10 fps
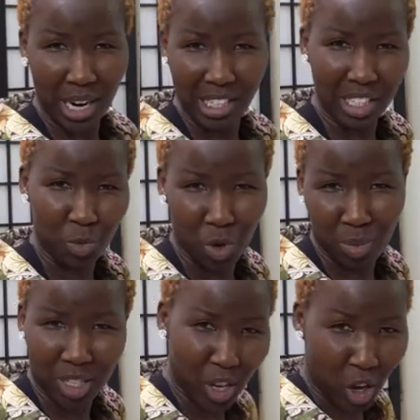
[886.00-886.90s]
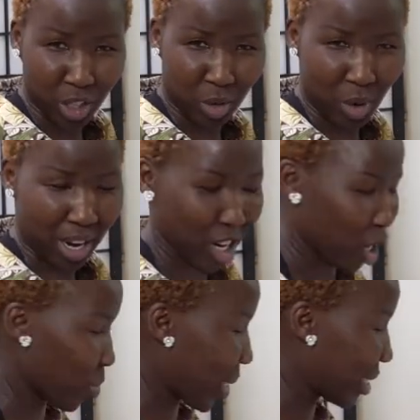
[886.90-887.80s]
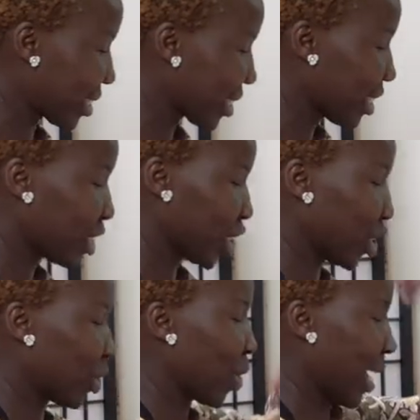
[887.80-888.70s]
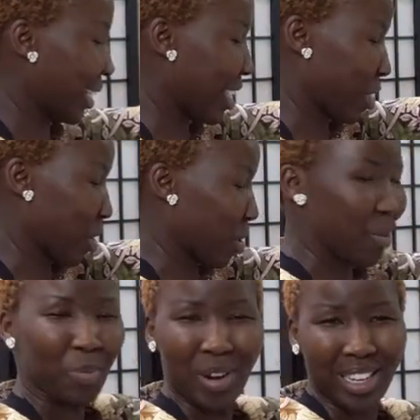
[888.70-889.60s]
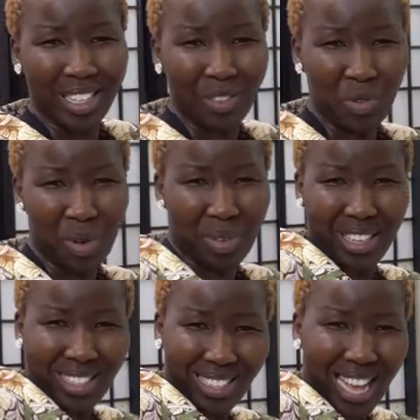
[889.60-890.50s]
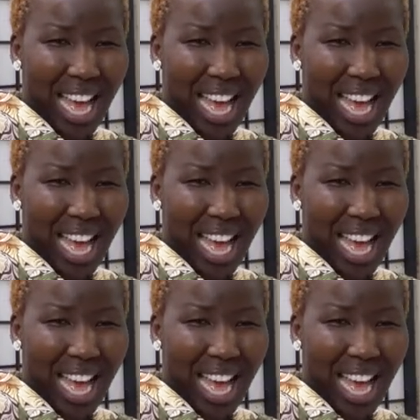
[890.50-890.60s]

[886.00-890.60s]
pregnant woman on the red carpet to another pregnant woman